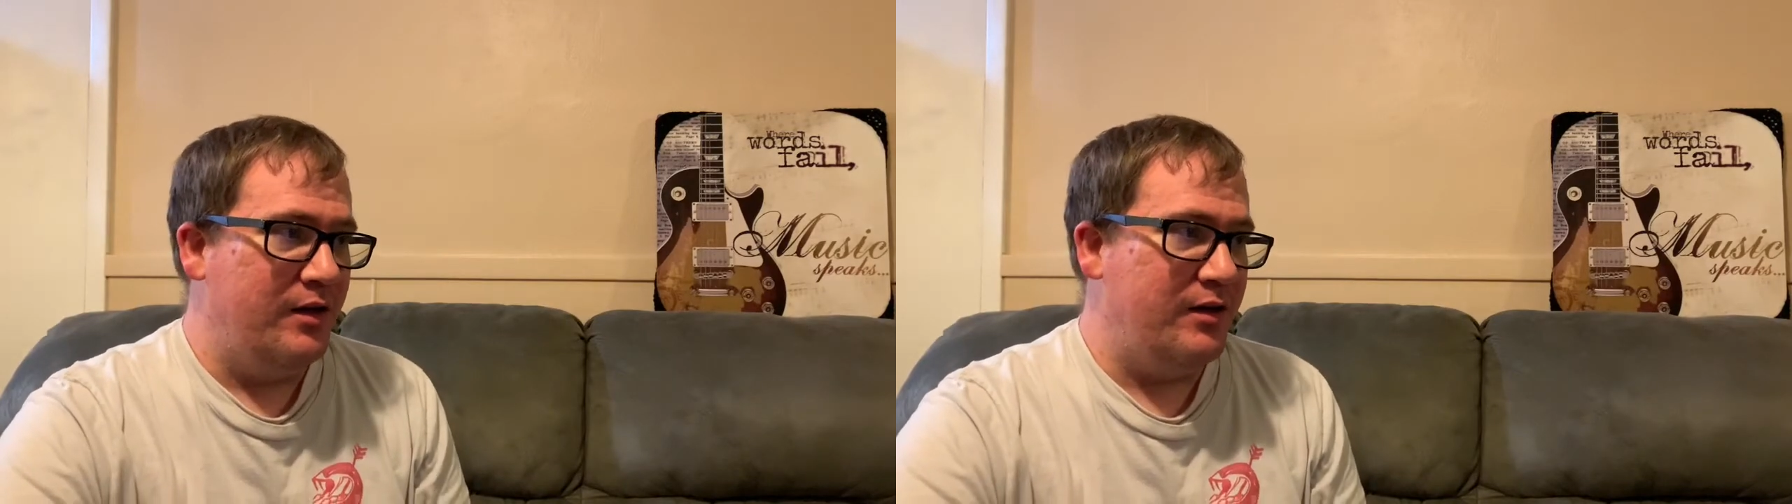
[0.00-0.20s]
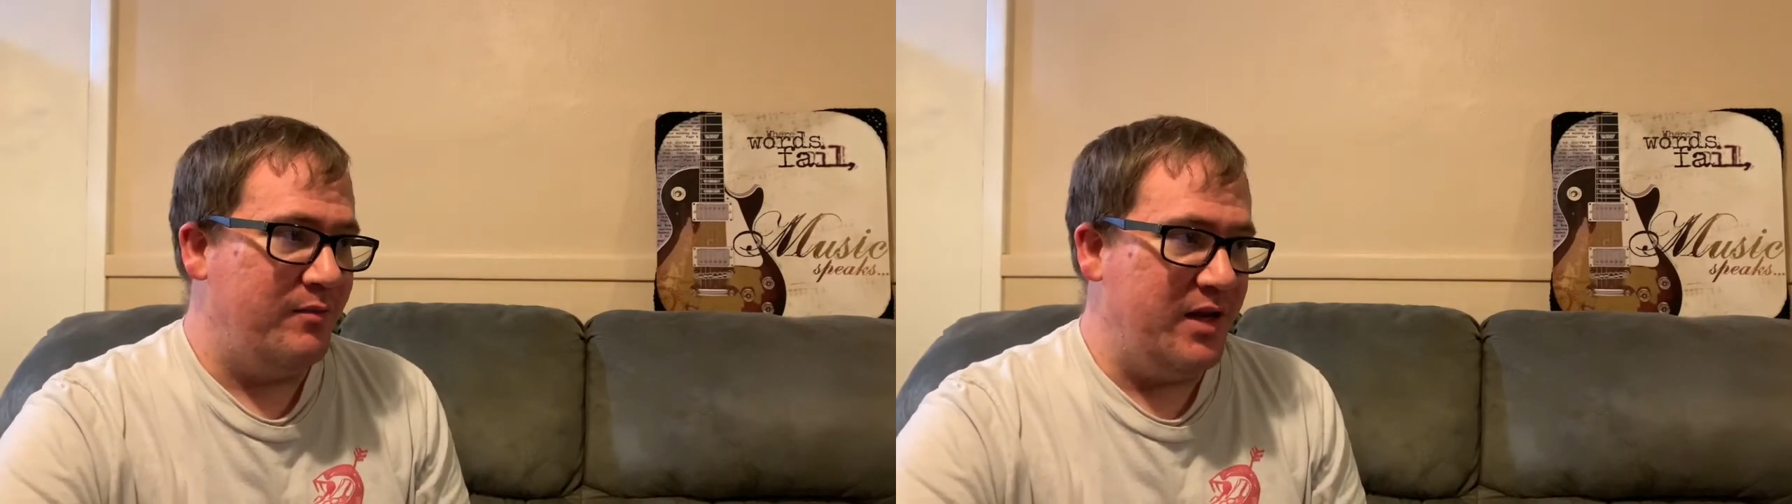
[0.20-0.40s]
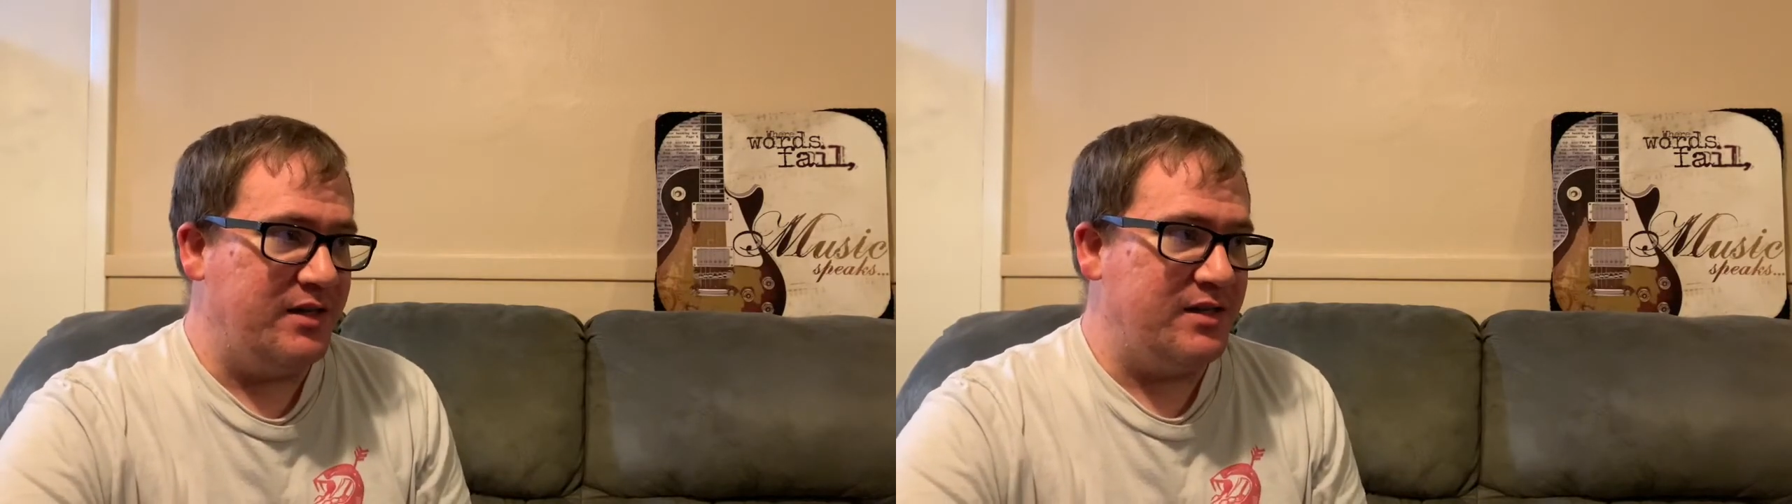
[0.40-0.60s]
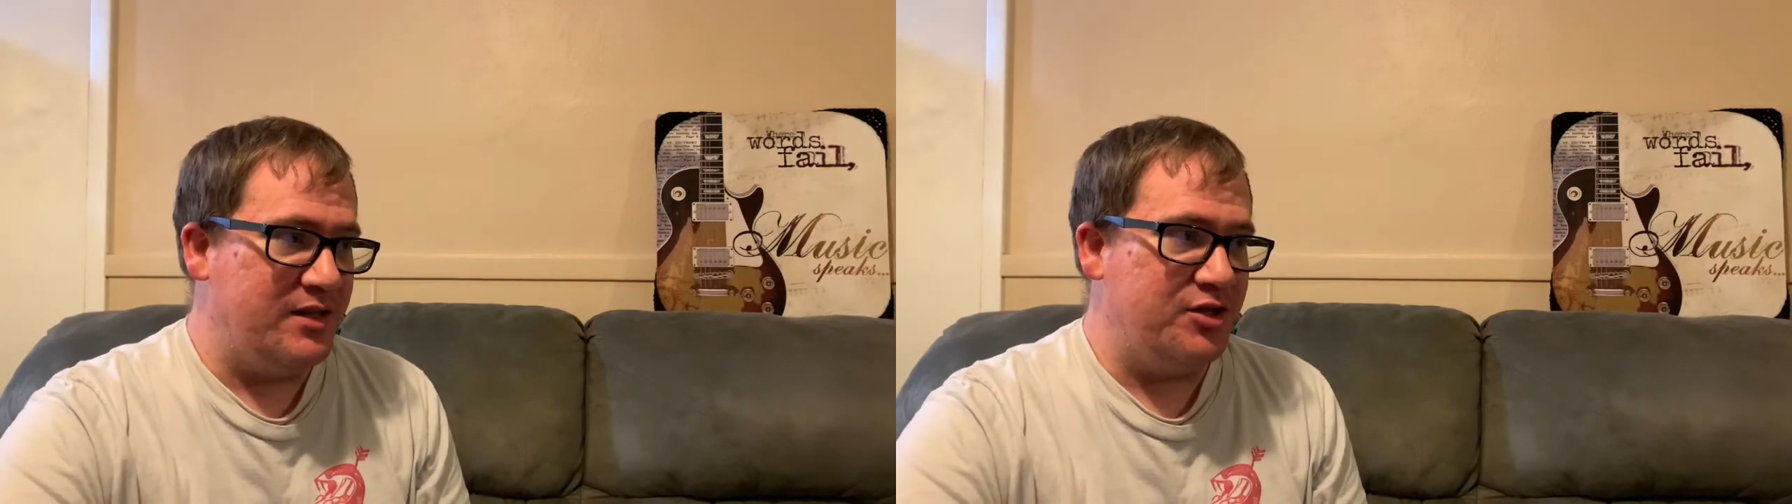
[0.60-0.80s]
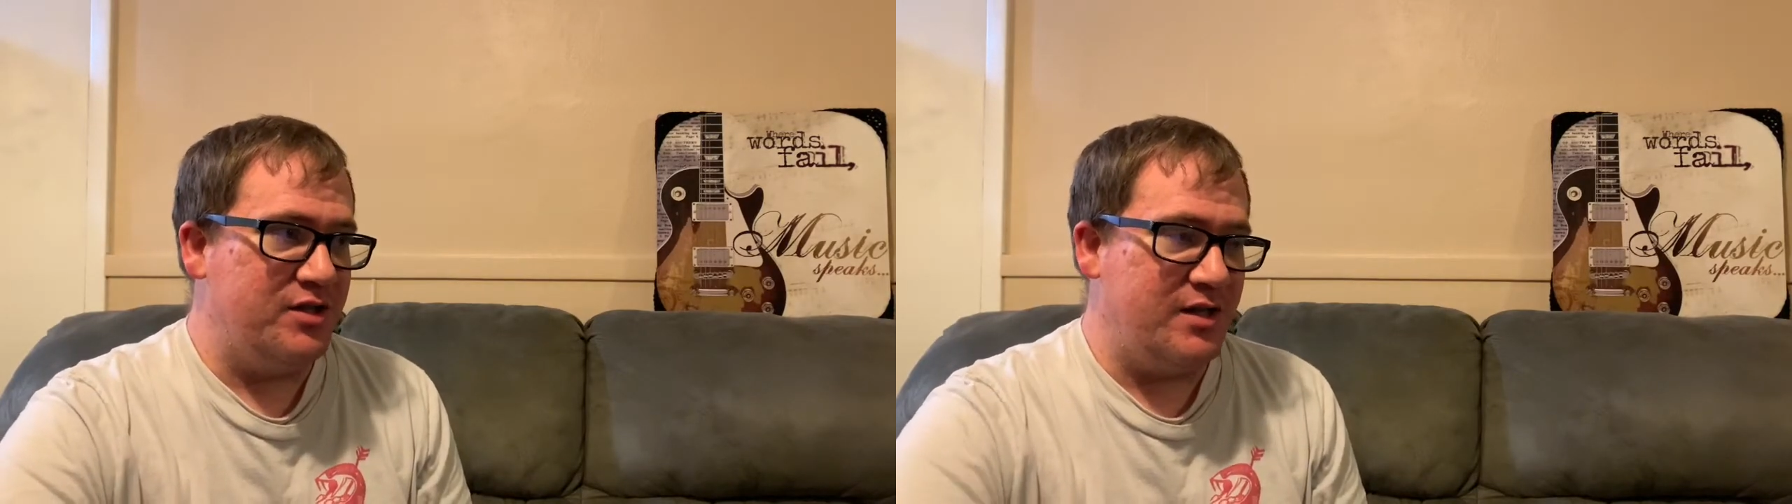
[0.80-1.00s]
to make
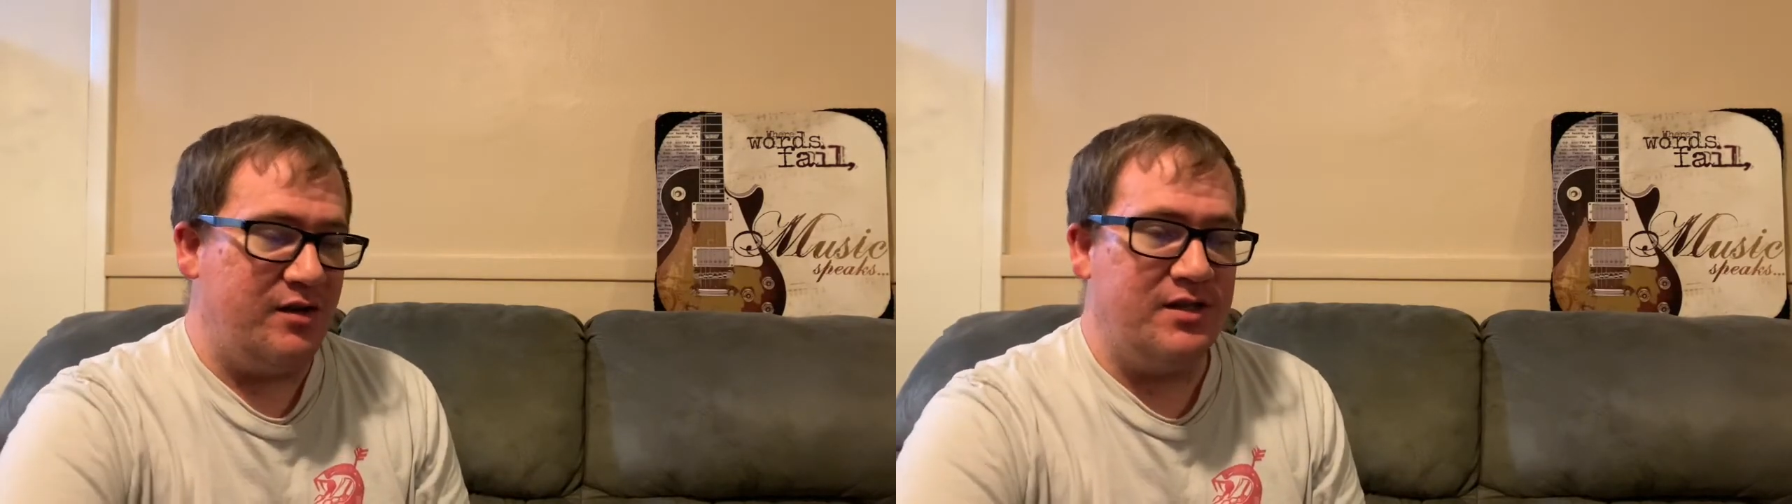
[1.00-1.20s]
decisions that are